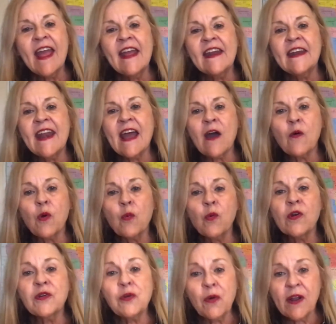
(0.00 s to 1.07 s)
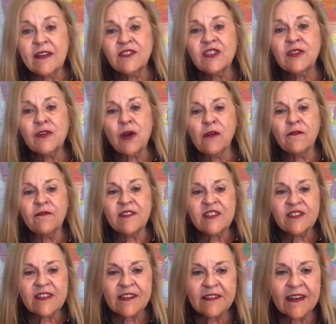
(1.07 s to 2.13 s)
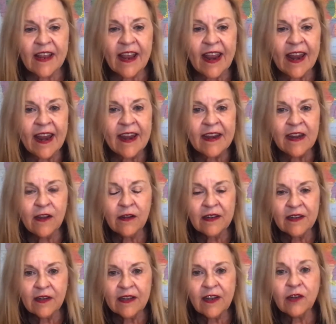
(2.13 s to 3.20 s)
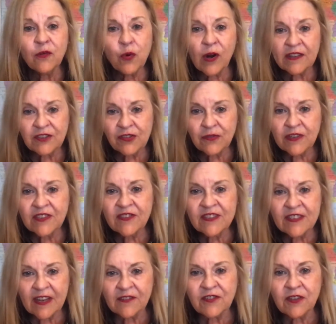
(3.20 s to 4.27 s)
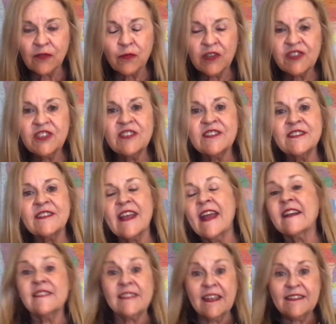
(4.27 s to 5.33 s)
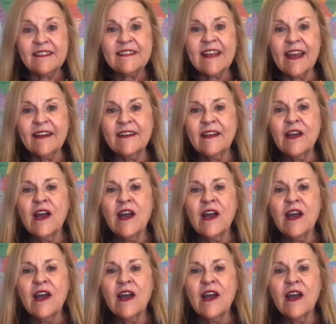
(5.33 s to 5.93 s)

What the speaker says: Now, we're going to go visit a equestrian center, which is, as I said,